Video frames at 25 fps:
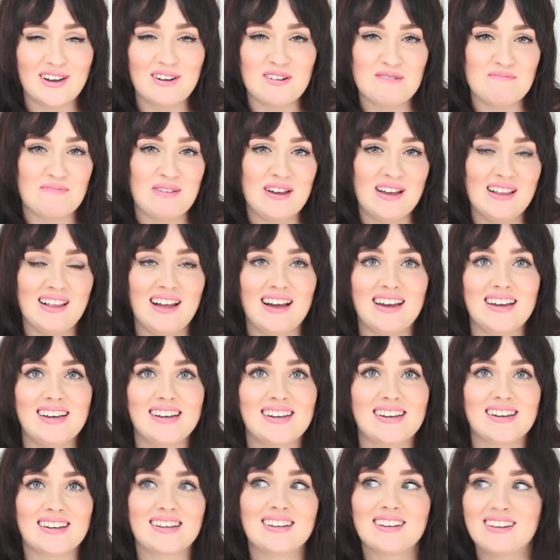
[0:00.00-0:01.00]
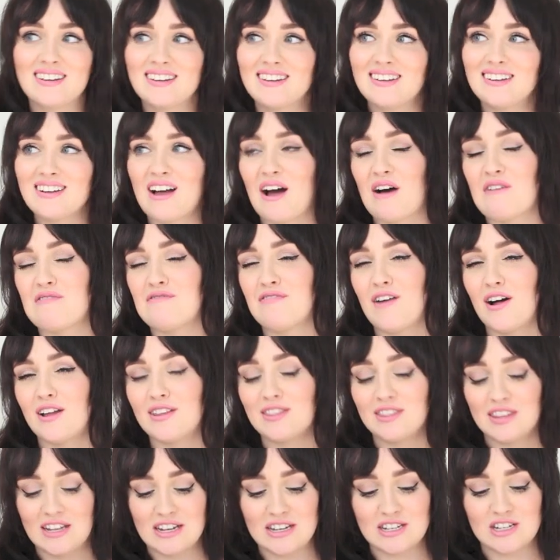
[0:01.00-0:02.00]
that would be like a
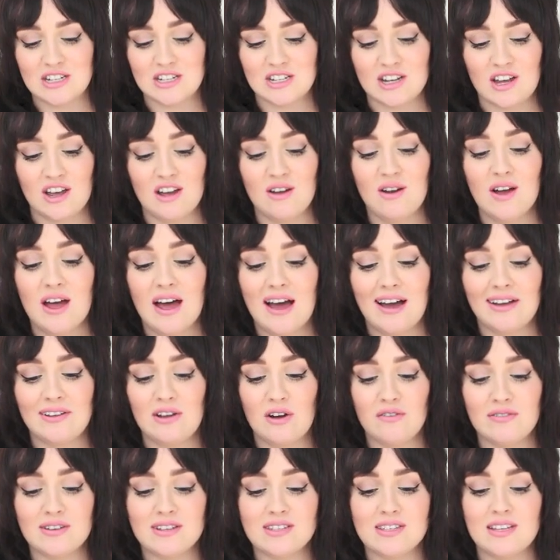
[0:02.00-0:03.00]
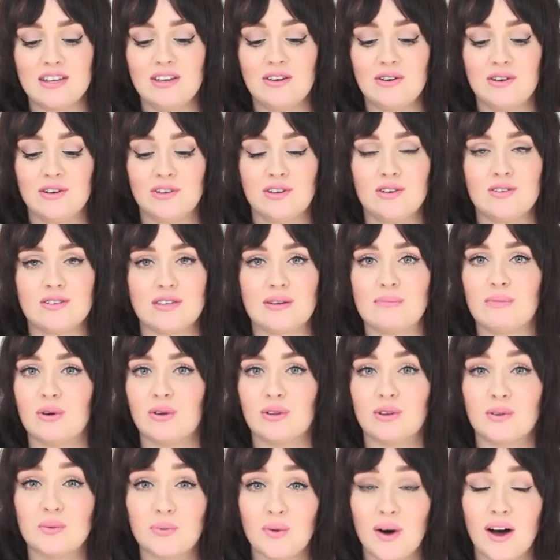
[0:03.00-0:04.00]
fun thing to do. And obviously you can use it more
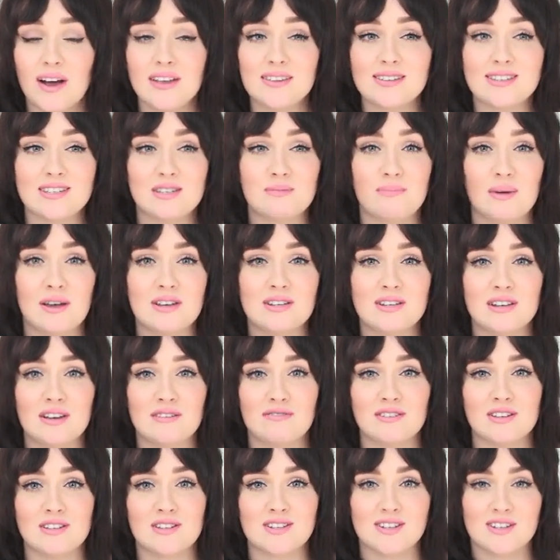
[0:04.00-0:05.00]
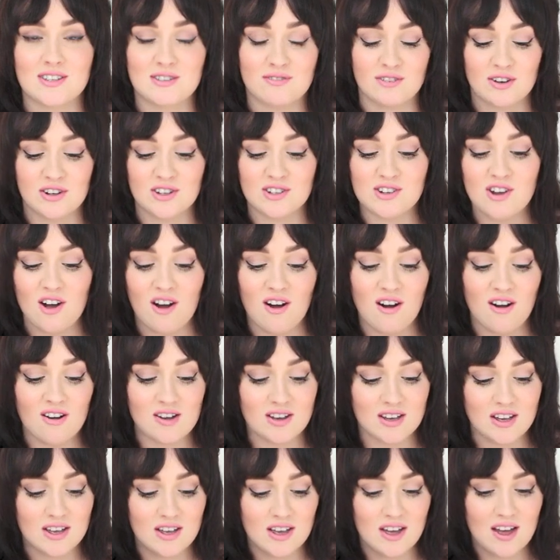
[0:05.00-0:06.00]
than once, especially if it's just for a dog.
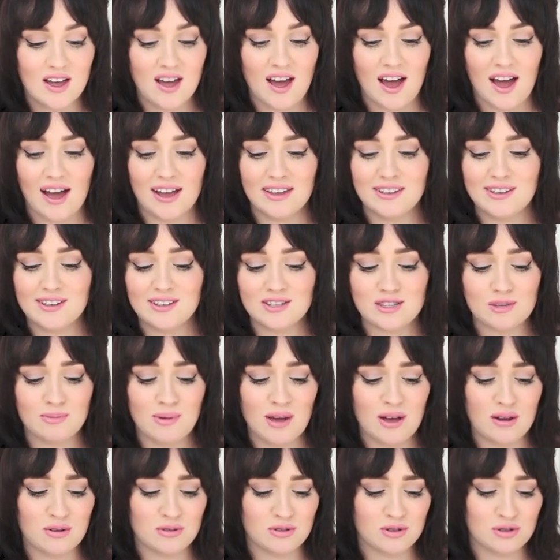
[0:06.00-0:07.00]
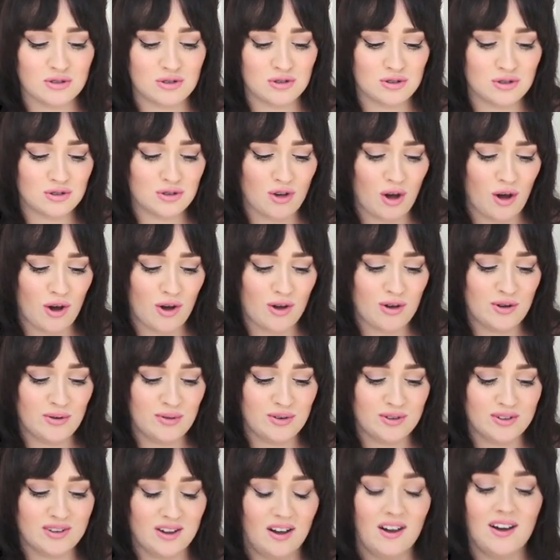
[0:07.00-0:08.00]
And it smells so
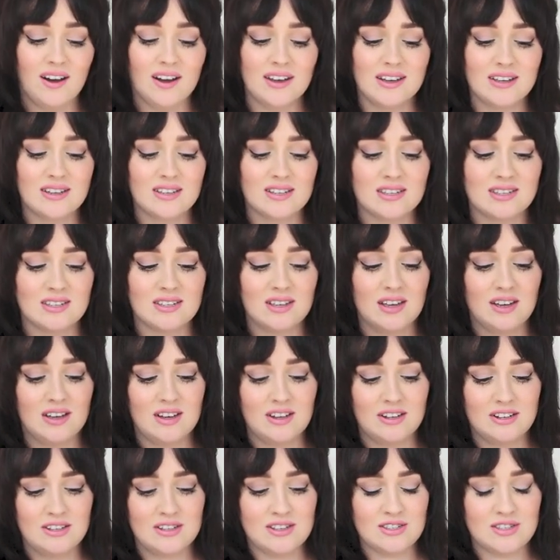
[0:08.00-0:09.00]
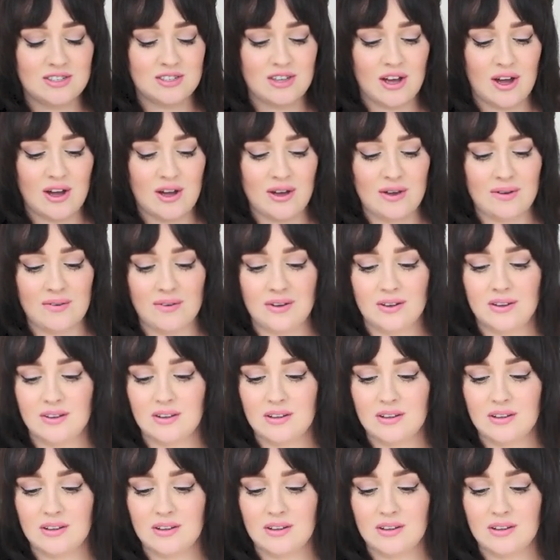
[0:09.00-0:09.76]
nice. So,